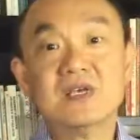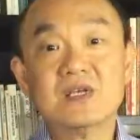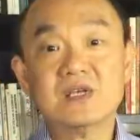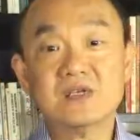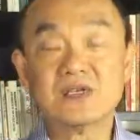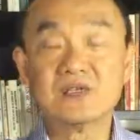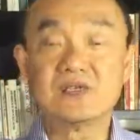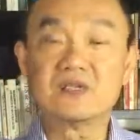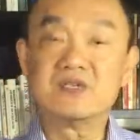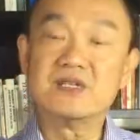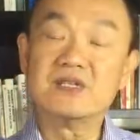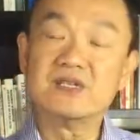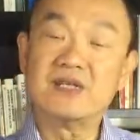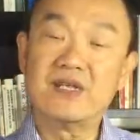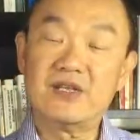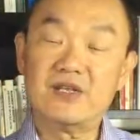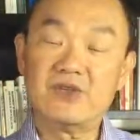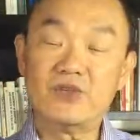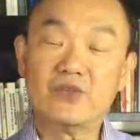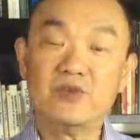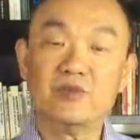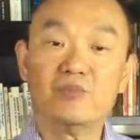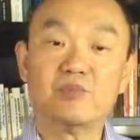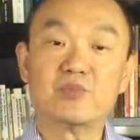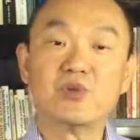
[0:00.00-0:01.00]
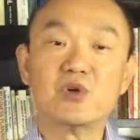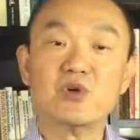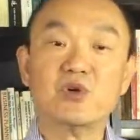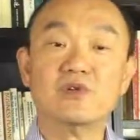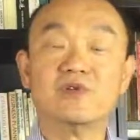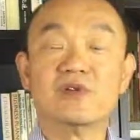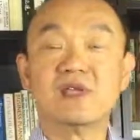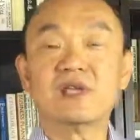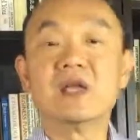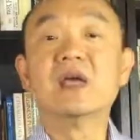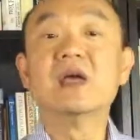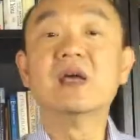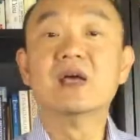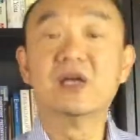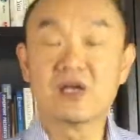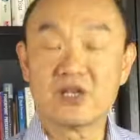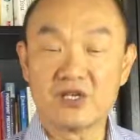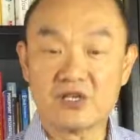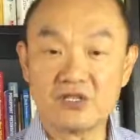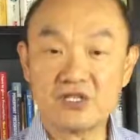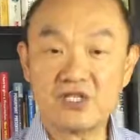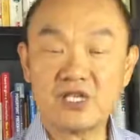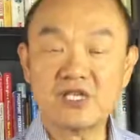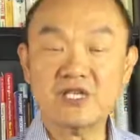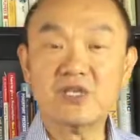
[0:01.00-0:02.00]
to see that you're improving
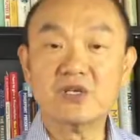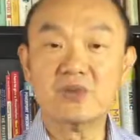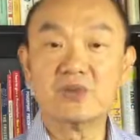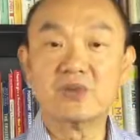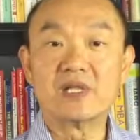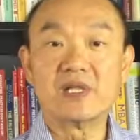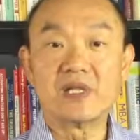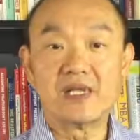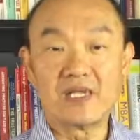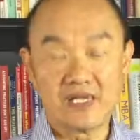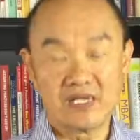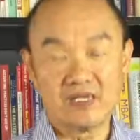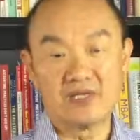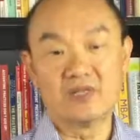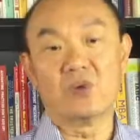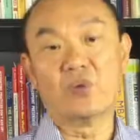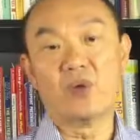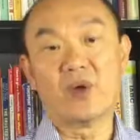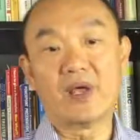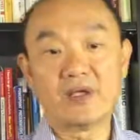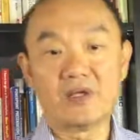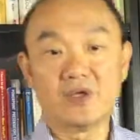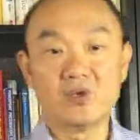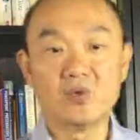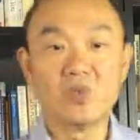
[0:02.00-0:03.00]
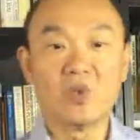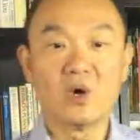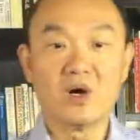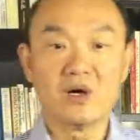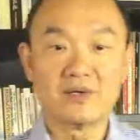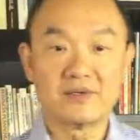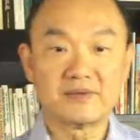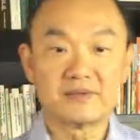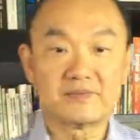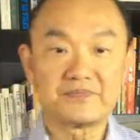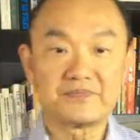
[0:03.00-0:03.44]
continually in the way you want.